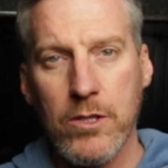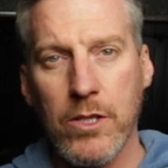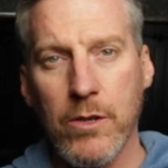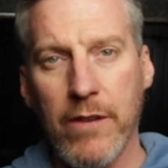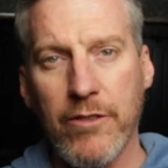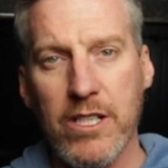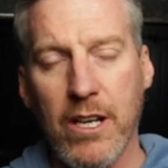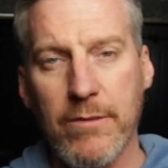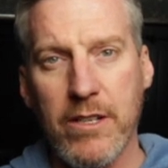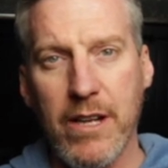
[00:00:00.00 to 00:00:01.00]
two different
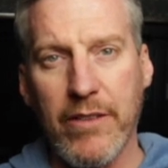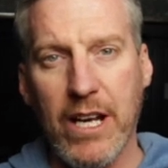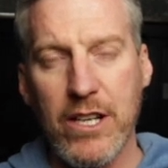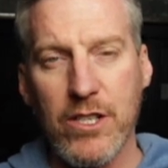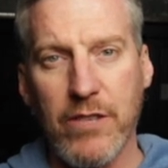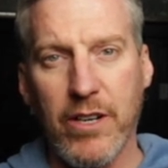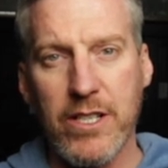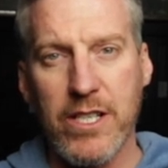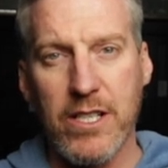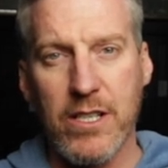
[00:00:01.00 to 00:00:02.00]
types of navigation
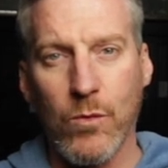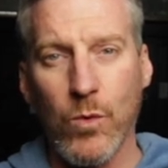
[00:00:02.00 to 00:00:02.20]
devices.